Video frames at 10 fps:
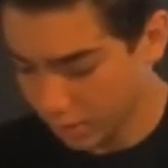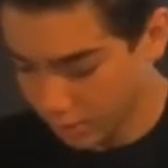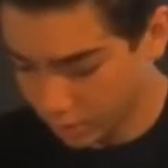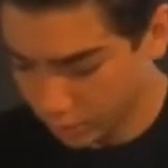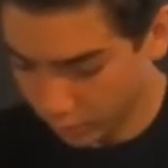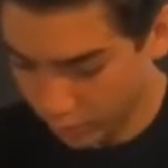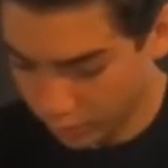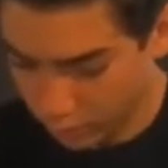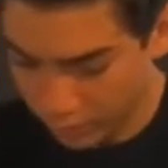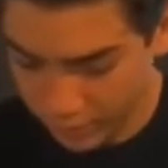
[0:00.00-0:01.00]
So we're
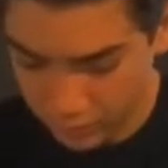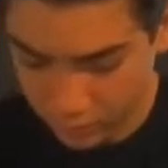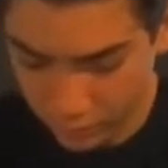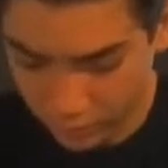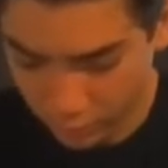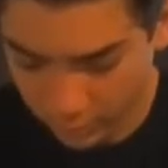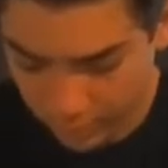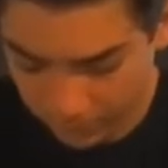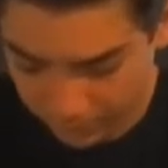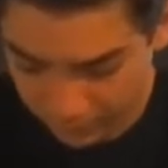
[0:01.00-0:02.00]
going to move this over a little
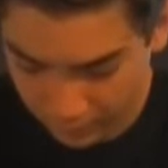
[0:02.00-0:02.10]
bit.